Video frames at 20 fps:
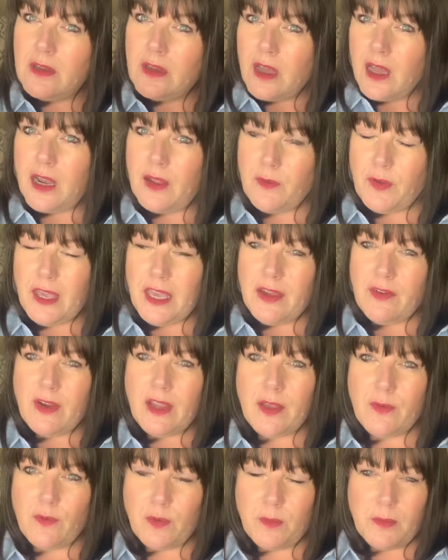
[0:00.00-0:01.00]
I love
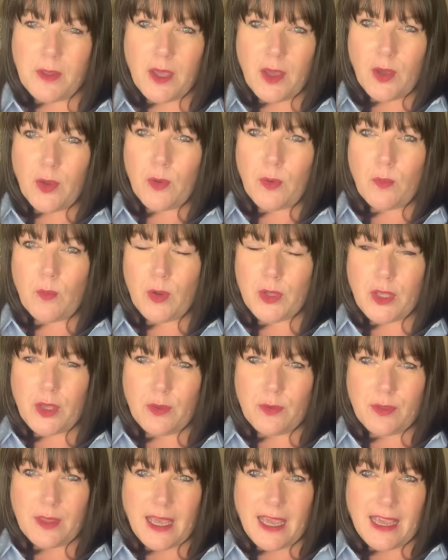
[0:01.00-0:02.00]
hearing from you and what you
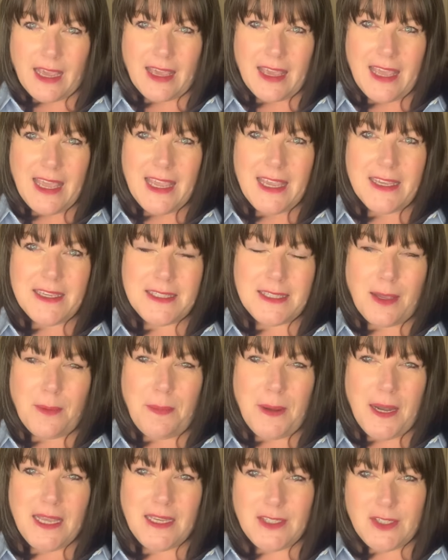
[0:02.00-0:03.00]
think, so
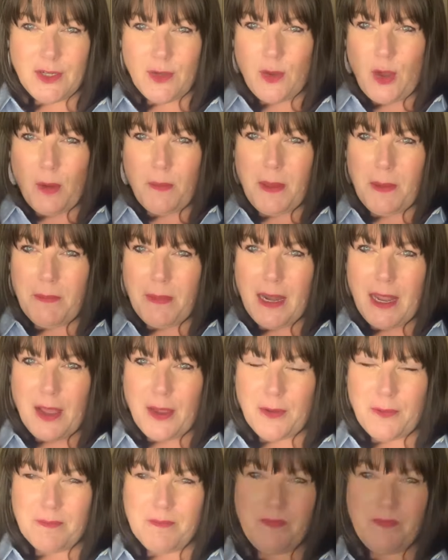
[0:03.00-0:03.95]
please do comment below.